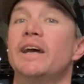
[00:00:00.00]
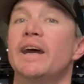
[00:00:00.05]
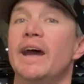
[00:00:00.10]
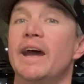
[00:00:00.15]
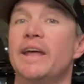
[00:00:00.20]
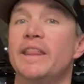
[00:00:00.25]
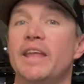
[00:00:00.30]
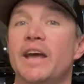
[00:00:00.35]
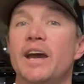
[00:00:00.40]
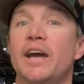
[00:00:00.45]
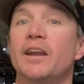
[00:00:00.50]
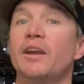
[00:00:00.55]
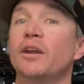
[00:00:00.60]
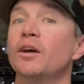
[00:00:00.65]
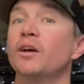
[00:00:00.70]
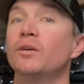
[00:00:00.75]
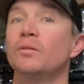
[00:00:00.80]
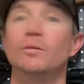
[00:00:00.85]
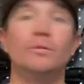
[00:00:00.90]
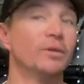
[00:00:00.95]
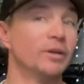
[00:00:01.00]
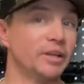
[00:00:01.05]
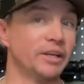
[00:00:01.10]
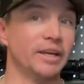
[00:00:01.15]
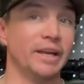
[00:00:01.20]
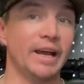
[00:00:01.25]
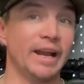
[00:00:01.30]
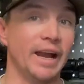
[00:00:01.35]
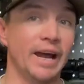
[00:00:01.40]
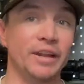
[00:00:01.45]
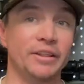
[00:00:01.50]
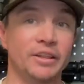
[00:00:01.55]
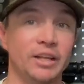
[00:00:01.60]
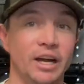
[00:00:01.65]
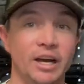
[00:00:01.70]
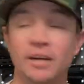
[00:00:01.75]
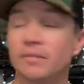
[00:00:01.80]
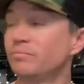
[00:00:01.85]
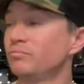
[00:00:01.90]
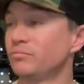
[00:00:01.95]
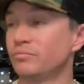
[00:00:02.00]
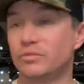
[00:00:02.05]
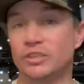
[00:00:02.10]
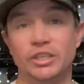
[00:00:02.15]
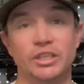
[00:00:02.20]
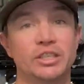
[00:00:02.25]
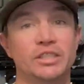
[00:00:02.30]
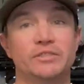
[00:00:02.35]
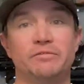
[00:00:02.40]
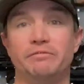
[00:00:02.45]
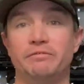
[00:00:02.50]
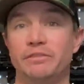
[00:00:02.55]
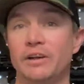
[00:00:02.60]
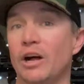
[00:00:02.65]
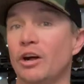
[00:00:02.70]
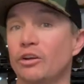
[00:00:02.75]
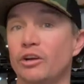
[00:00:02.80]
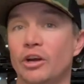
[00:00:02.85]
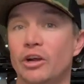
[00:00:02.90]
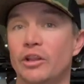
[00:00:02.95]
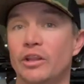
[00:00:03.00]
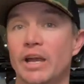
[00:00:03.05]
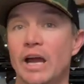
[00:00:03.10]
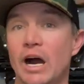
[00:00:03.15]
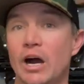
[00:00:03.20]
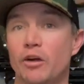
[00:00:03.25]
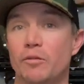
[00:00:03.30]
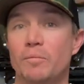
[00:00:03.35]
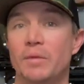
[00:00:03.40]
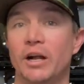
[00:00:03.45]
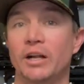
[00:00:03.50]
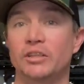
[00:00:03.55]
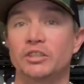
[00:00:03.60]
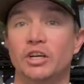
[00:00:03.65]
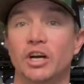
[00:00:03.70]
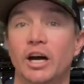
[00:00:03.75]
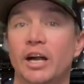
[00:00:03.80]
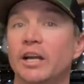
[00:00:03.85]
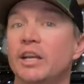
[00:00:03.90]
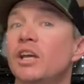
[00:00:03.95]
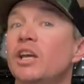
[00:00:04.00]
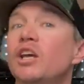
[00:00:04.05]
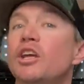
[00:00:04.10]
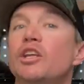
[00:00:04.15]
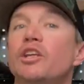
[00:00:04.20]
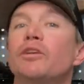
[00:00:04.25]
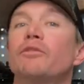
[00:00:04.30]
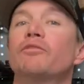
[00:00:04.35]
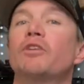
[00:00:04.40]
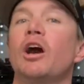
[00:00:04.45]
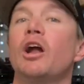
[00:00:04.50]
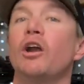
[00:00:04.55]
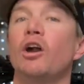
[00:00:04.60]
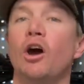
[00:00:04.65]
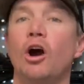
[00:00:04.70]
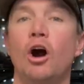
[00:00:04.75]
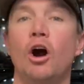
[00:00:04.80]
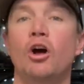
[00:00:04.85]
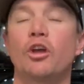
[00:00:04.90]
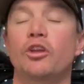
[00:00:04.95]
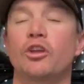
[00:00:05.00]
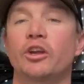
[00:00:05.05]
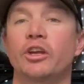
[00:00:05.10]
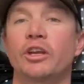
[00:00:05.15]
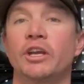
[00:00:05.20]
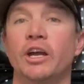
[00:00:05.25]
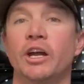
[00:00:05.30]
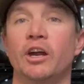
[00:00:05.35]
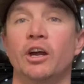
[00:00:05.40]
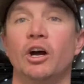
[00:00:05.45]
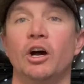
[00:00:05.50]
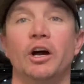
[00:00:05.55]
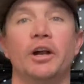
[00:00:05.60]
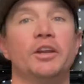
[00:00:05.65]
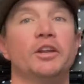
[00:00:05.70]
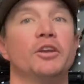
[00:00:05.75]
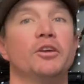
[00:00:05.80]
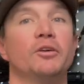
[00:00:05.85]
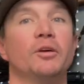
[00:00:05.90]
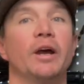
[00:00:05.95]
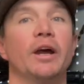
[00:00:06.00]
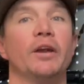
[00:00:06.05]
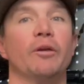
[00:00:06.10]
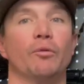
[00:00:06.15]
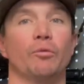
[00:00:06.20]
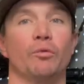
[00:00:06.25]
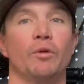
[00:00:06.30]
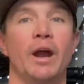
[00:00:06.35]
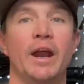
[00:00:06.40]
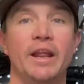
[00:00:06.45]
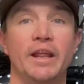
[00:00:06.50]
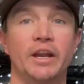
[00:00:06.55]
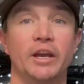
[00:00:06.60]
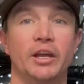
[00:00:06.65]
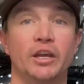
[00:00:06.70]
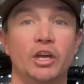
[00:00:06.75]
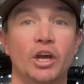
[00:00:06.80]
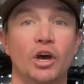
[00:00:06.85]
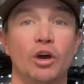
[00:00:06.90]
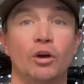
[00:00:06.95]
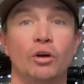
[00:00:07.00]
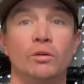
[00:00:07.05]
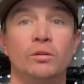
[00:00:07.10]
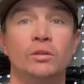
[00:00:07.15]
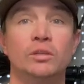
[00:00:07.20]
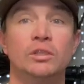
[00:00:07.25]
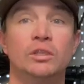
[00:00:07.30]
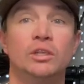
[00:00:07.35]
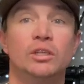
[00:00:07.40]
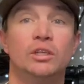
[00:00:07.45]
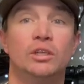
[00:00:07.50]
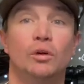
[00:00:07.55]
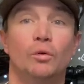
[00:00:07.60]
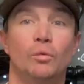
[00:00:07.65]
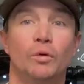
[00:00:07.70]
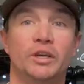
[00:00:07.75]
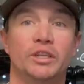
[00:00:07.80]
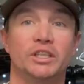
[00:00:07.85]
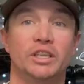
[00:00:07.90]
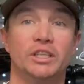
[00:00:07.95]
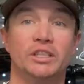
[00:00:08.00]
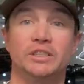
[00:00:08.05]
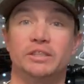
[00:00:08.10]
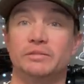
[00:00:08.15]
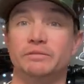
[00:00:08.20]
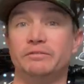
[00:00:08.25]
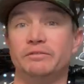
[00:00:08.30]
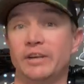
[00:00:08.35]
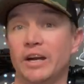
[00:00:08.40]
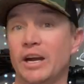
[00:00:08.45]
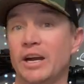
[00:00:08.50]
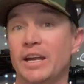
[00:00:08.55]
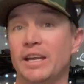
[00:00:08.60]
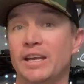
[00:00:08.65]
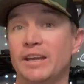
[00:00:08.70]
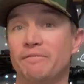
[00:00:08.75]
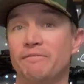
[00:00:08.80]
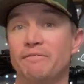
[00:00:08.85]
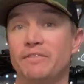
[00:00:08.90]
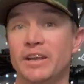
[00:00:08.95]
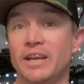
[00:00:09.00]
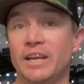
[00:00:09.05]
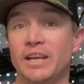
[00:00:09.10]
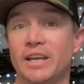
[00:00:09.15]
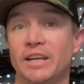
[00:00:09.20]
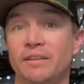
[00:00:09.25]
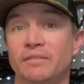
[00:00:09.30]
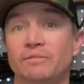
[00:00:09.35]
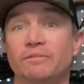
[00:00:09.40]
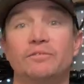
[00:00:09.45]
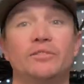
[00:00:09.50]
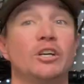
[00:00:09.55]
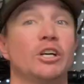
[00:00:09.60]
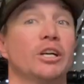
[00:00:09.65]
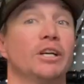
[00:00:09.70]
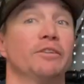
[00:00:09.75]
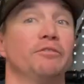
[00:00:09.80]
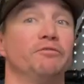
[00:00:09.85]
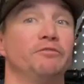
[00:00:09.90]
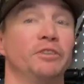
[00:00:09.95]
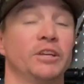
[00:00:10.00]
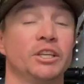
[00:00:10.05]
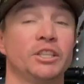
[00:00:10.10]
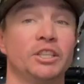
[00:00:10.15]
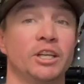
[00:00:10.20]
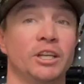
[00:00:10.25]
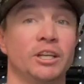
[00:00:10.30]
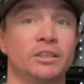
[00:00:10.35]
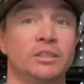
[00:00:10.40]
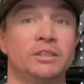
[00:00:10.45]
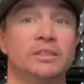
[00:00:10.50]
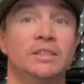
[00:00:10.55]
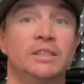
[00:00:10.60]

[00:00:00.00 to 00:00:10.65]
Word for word: and then when you get out there, you just Velcro the outer belt on. You've got all your gear on you and ready to go, which is very convenient, very efficient,